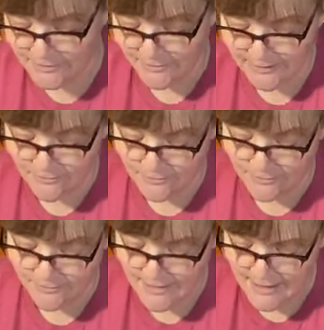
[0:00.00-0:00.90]
these really
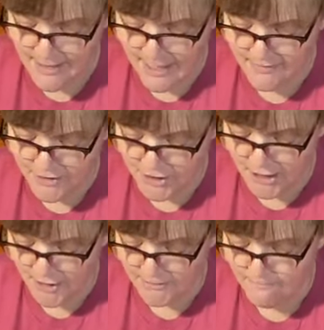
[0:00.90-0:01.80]
cool, I think she
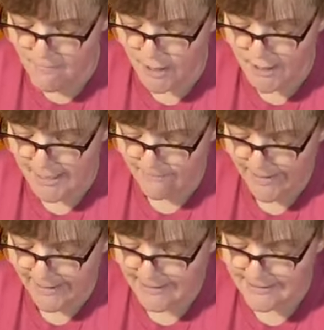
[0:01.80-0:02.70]
called them market
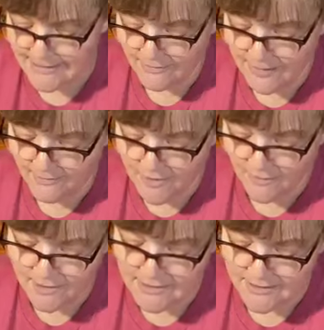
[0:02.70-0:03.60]
bags. So like if you're
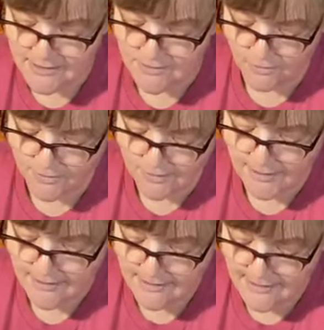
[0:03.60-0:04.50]
going to the
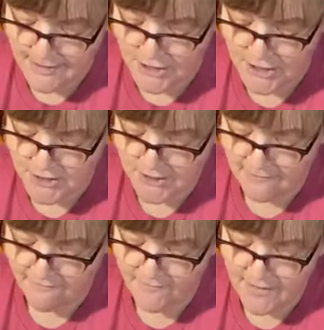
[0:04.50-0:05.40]
store, she took
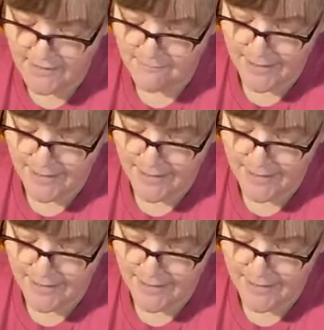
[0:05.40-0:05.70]
a feed